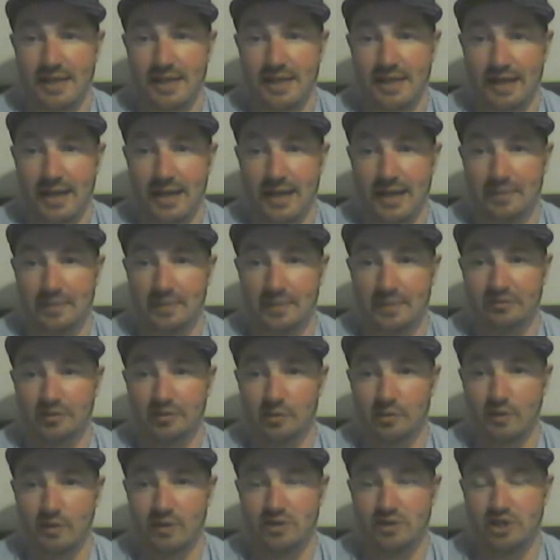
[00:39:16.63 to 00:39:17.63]
And if
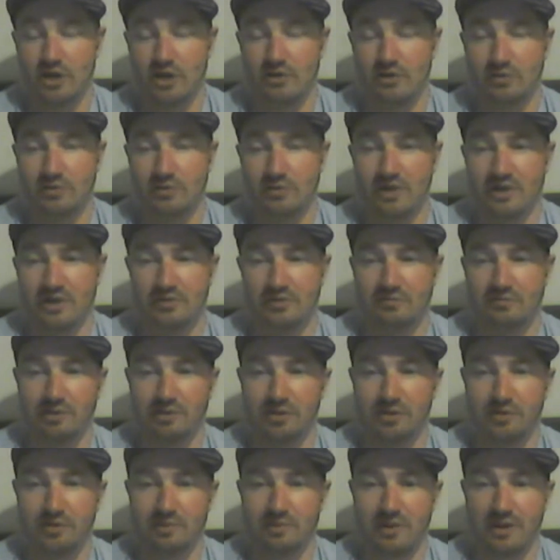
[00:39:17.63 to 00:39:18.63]
you want to chat with me,
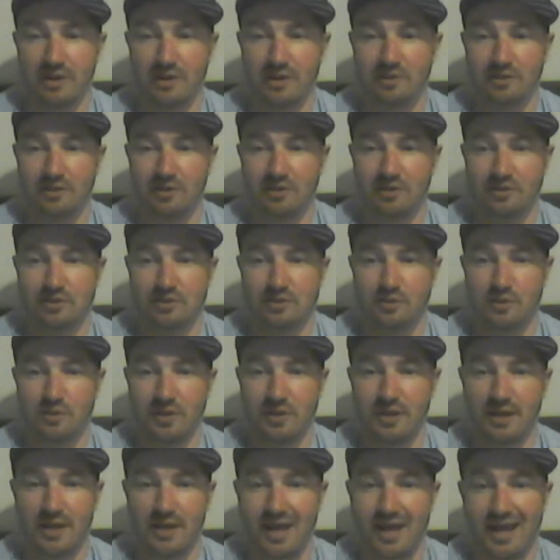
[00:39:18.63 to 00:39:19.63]
follow me on
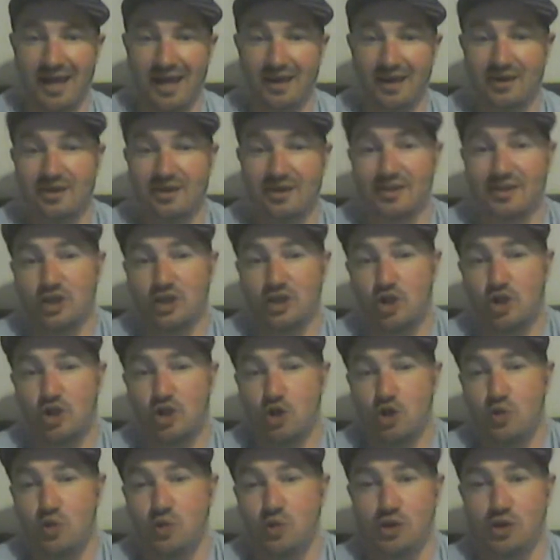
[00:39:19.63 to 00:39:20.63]
Twitter at
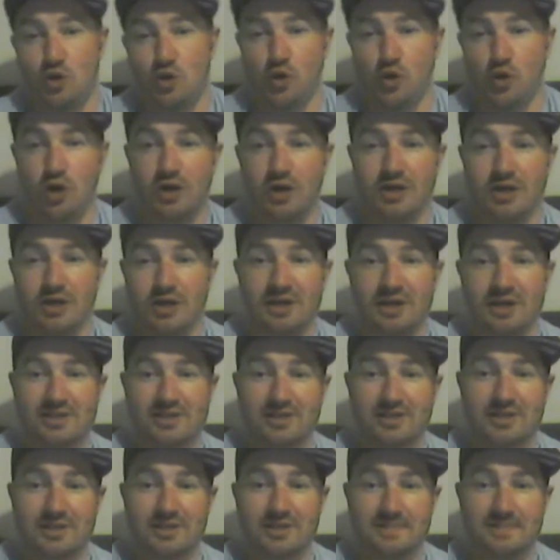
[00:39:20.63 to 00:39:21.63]
New York
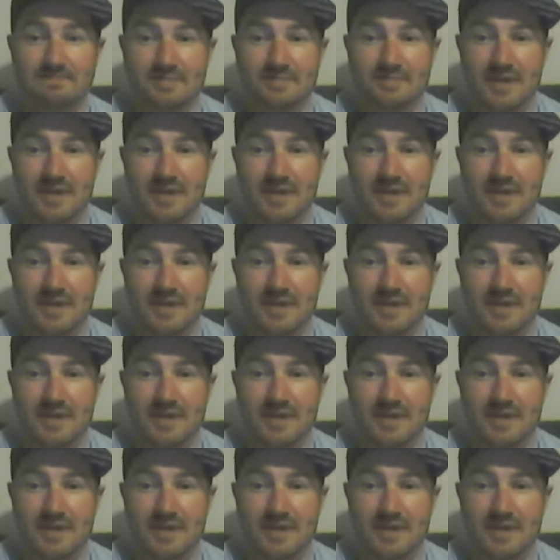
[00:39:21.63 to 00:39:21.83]
Nixon,